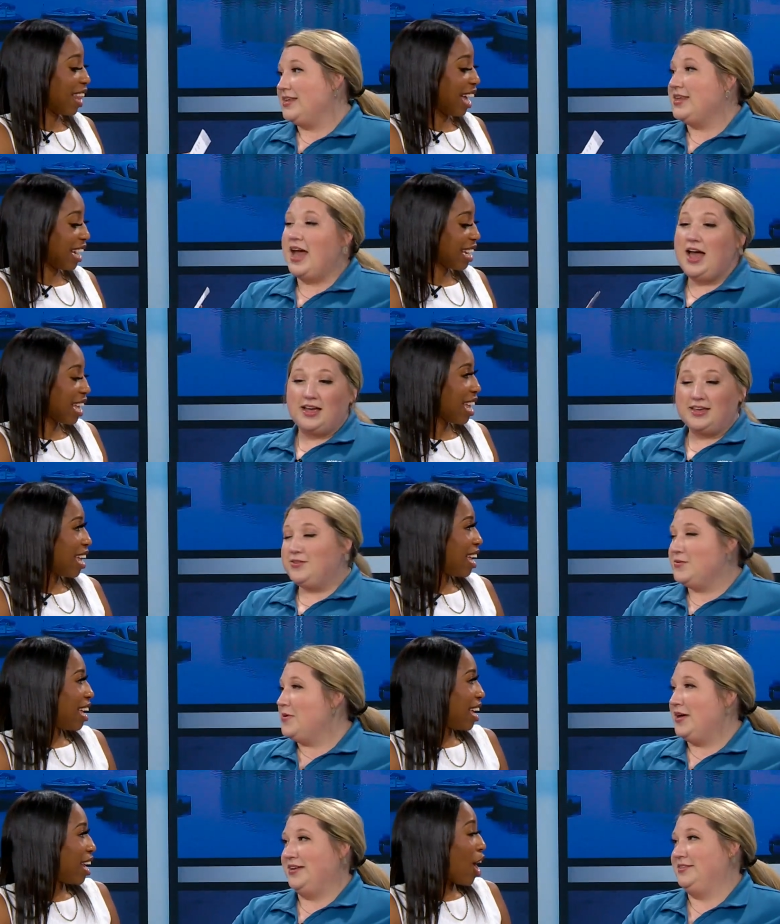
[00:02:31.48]
Speaker 1: Yeah, either
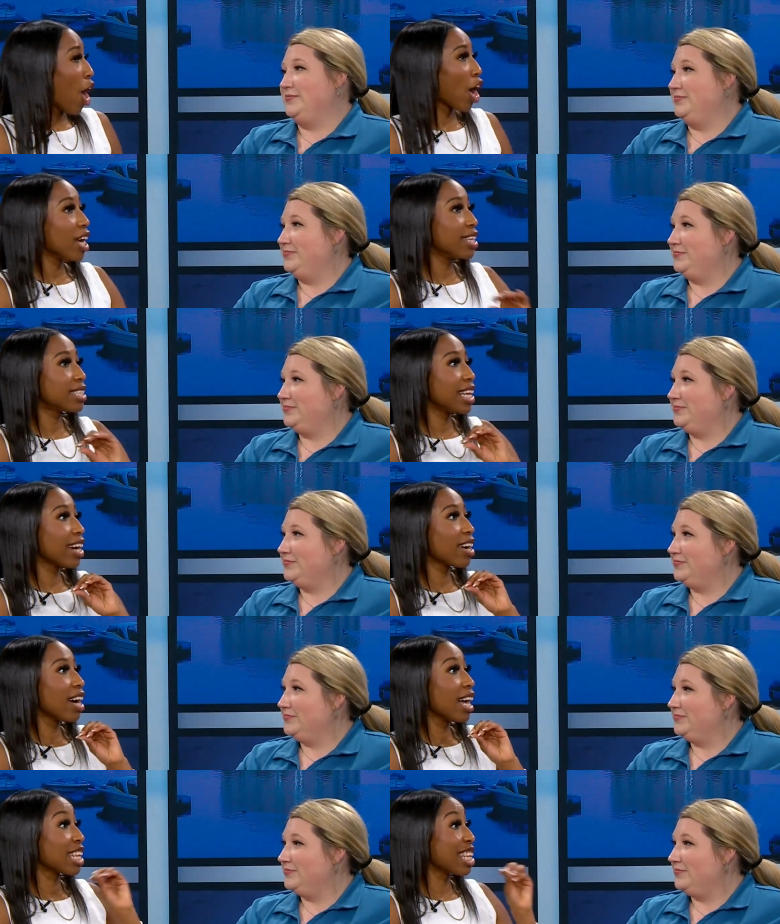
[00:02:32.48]
one. Are, is there a
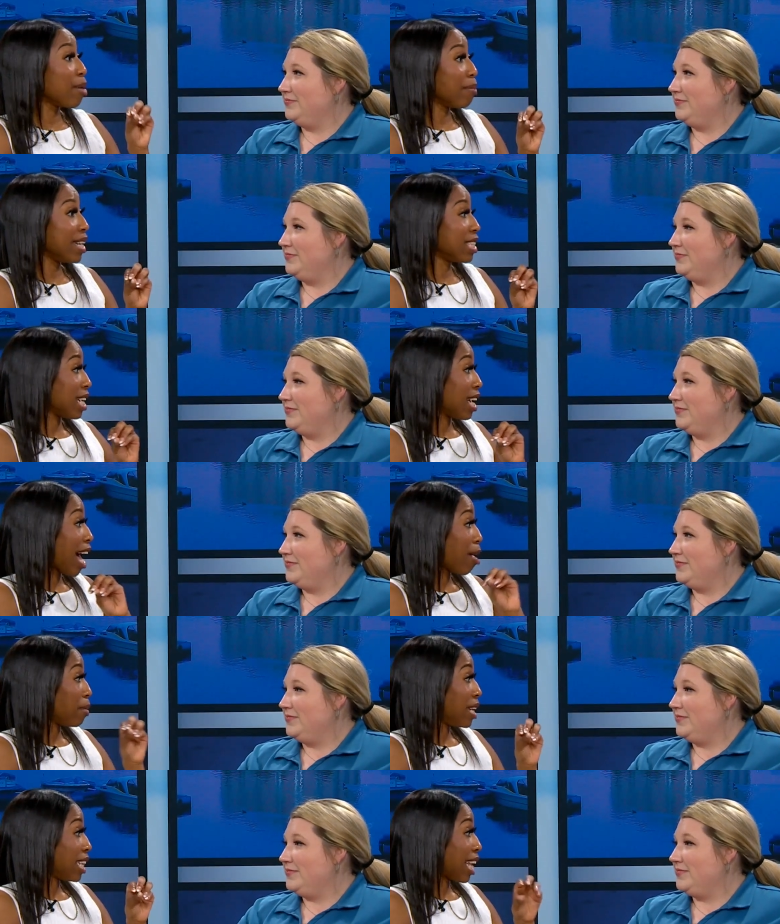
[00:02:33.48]
limit to how
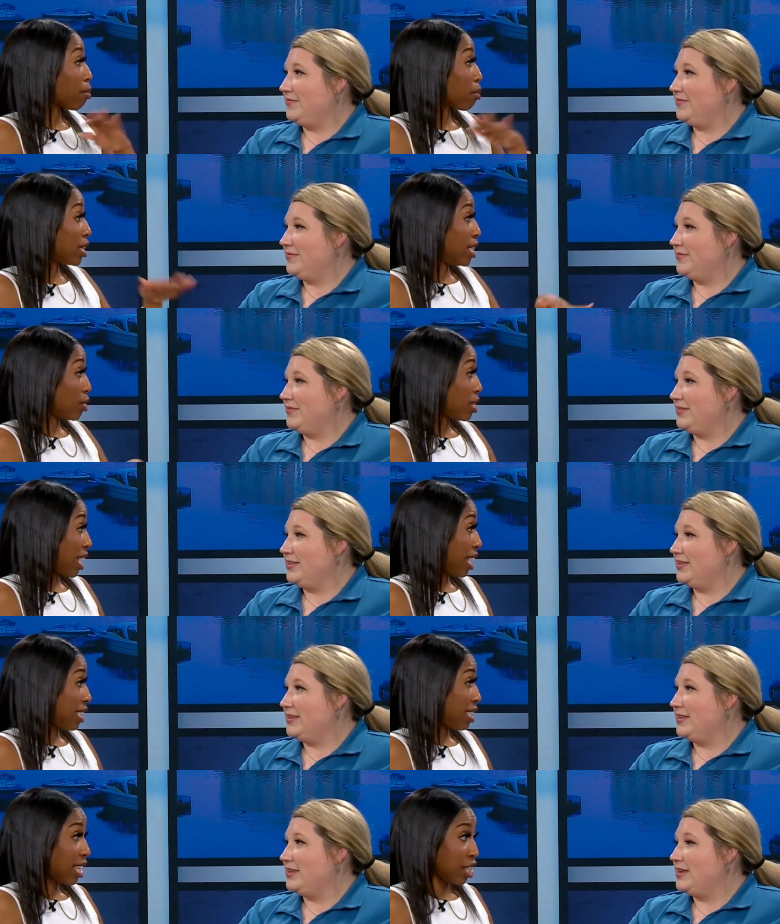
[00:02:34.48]
many like pre deal tickets
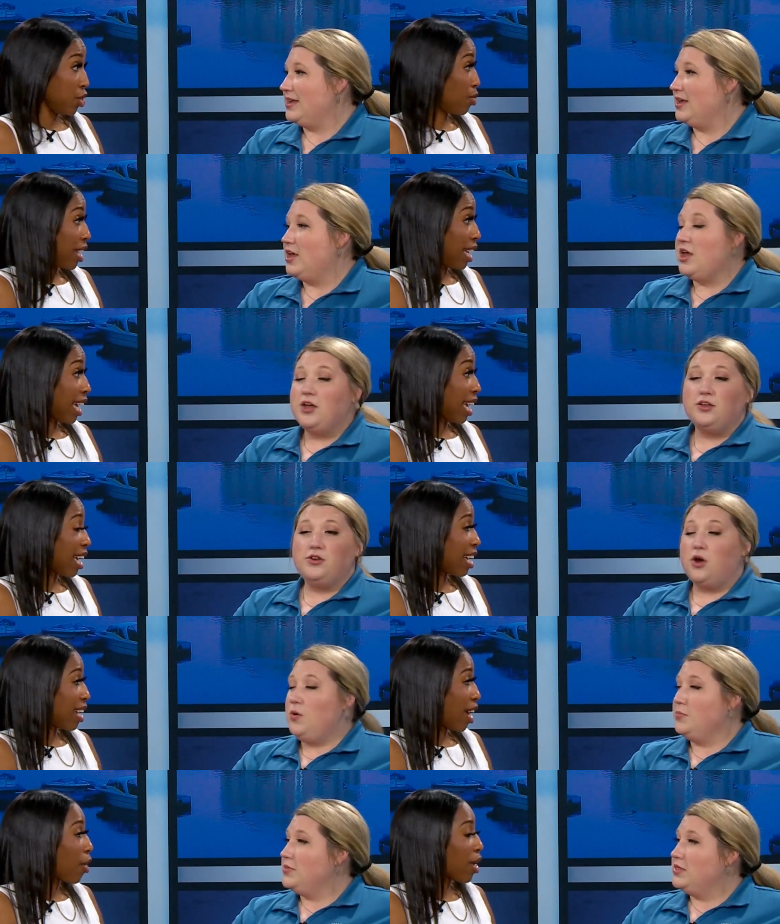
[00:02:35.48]
Speaker 2: that you can get? Nope.
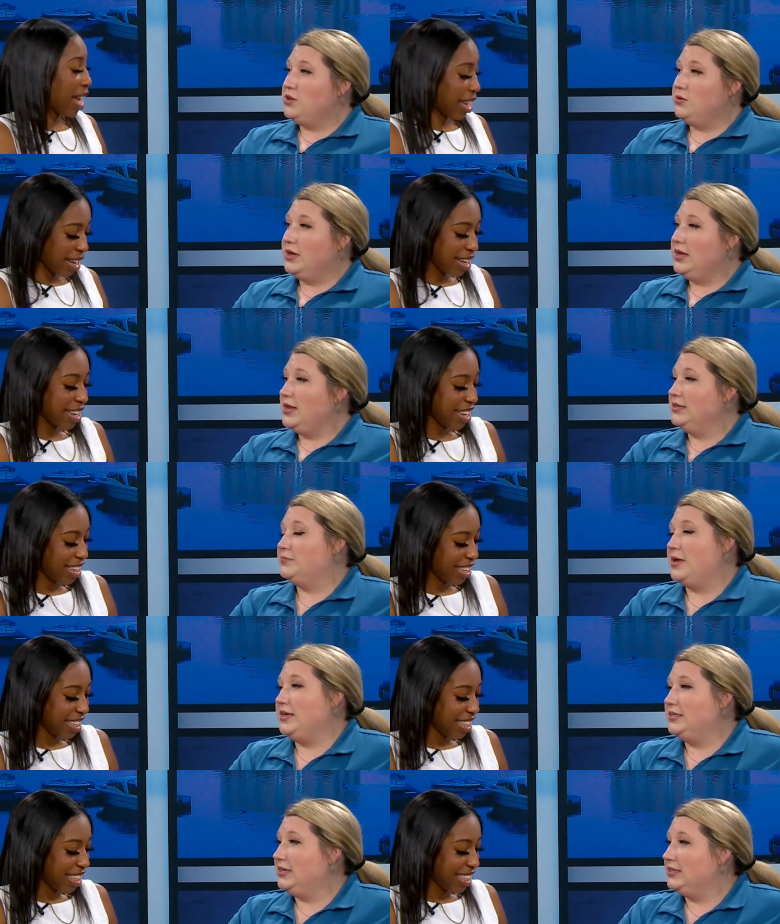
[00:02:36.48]
Okay. You can get as many
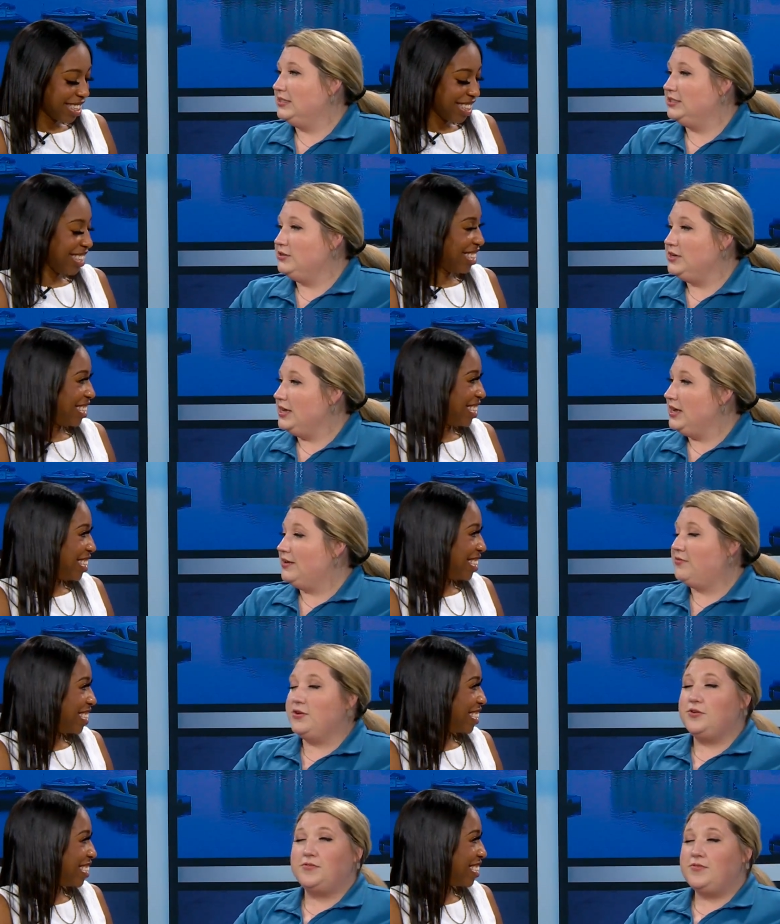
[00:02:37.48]
tickets as you need for
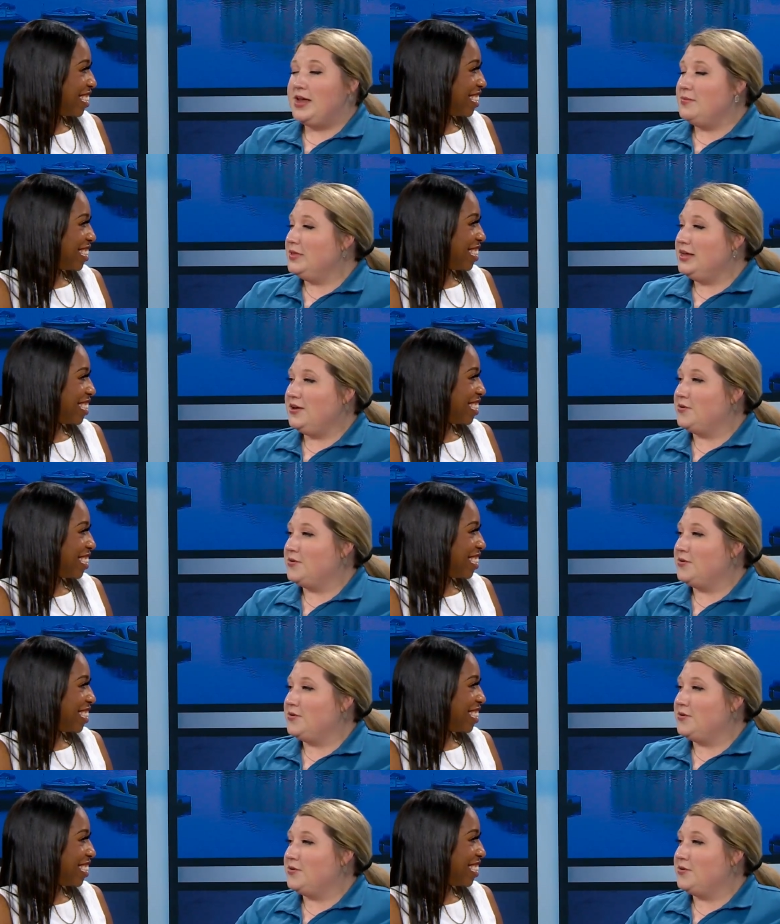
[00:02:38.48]
your family or